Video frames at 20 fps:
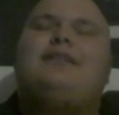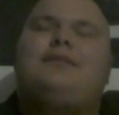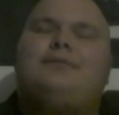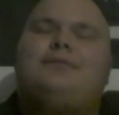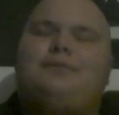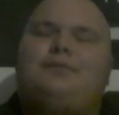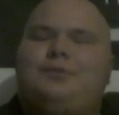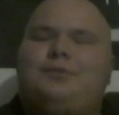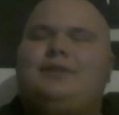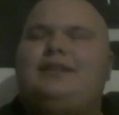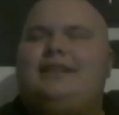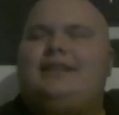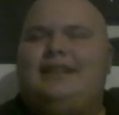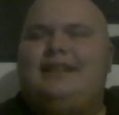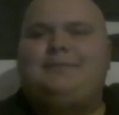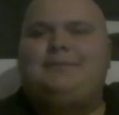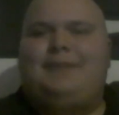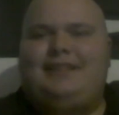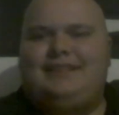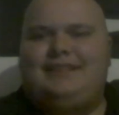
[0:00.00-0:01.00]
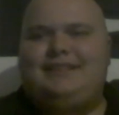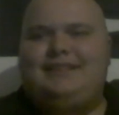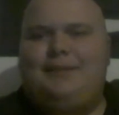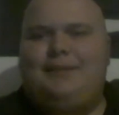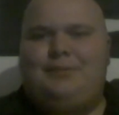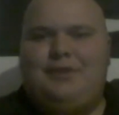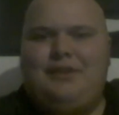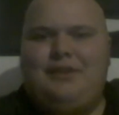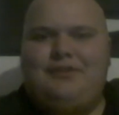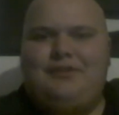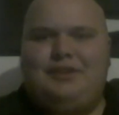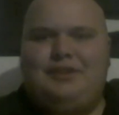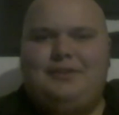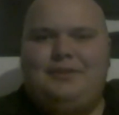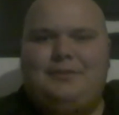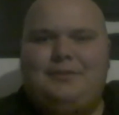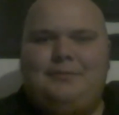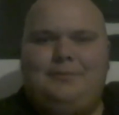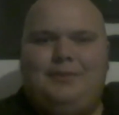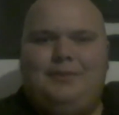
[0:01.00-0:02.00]
really, he's my stepbrother,
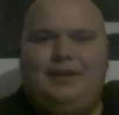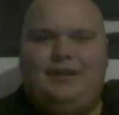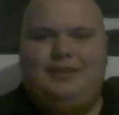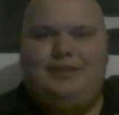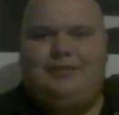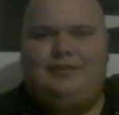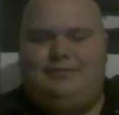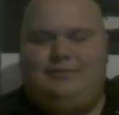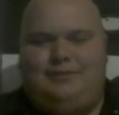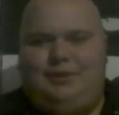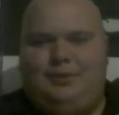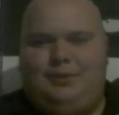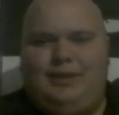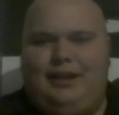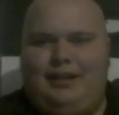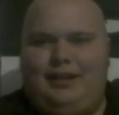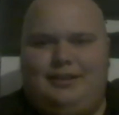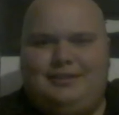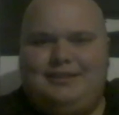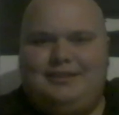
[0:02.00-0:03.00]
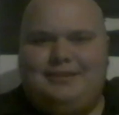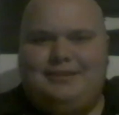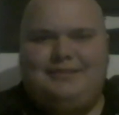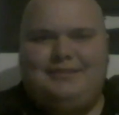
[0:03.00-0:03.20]
but who cares?